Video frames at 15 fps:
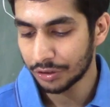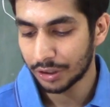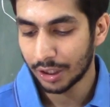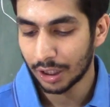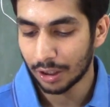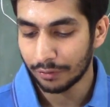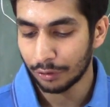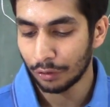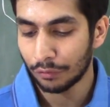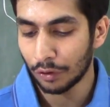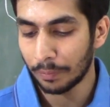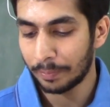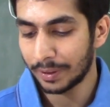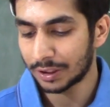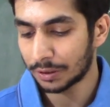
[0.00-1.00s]
interview
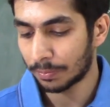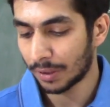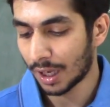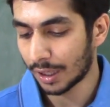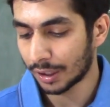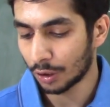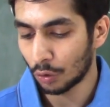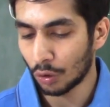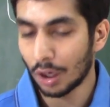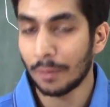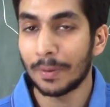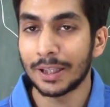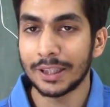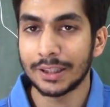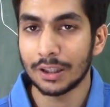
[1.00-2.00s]
for BITS Pilani Goa,
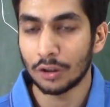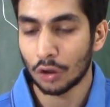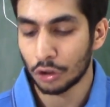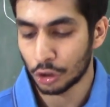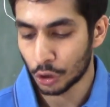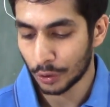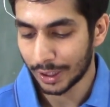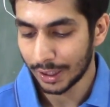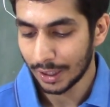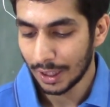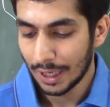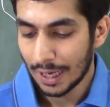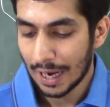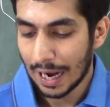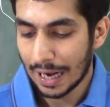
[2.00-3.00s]
but he did not join,
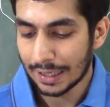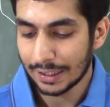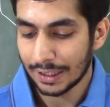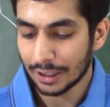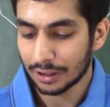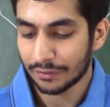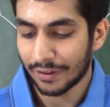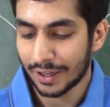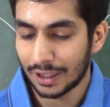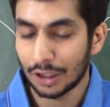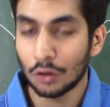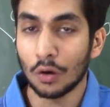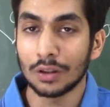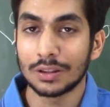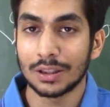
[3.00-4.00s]
and he has
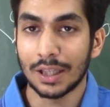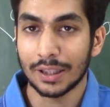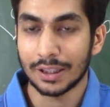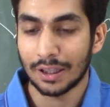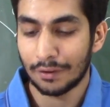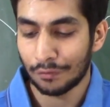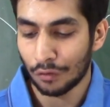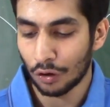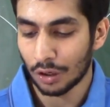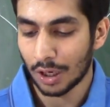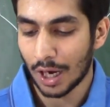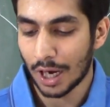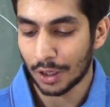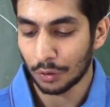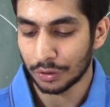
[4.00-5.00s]
finally got selected for
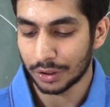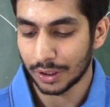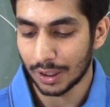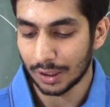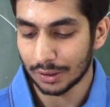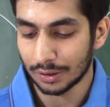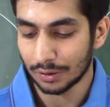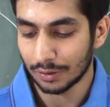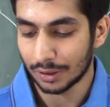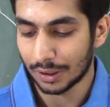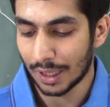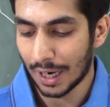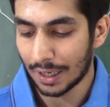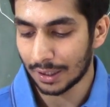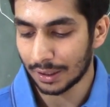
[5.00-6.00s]
IOCL. So
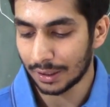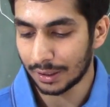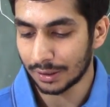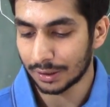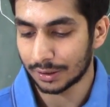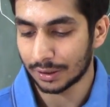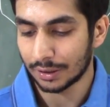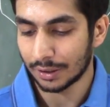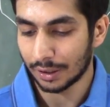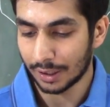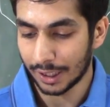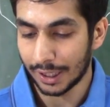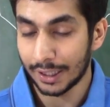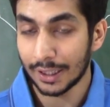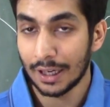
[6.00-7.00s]
that is
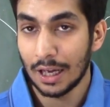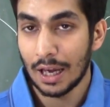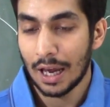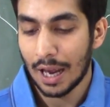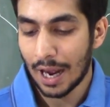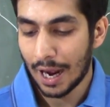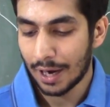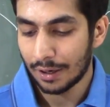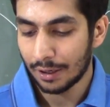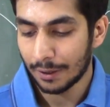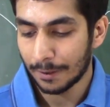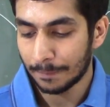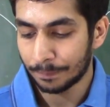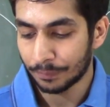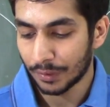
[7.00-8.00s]
great. And
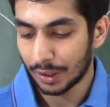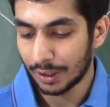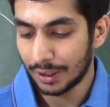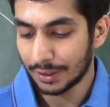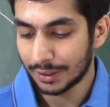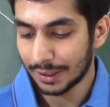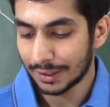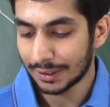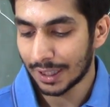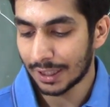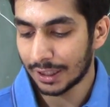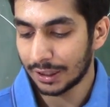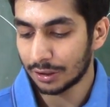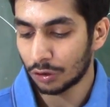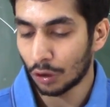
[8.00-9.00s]
he says
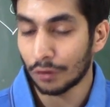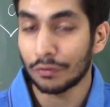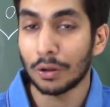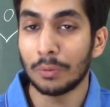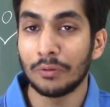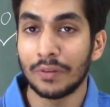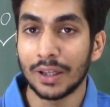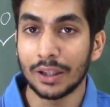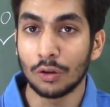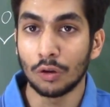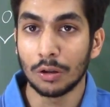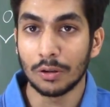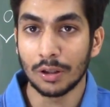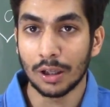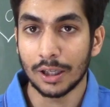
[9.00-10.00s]
that he's not from a very
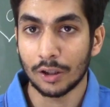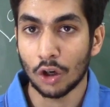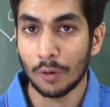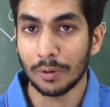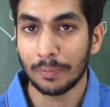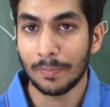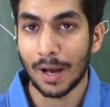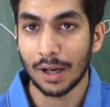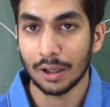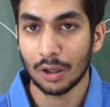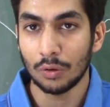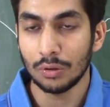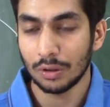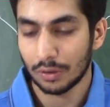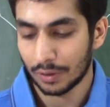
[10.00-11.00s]
good economic
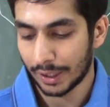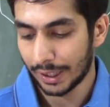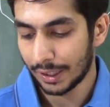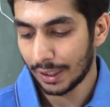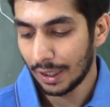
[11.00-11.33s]
background, right?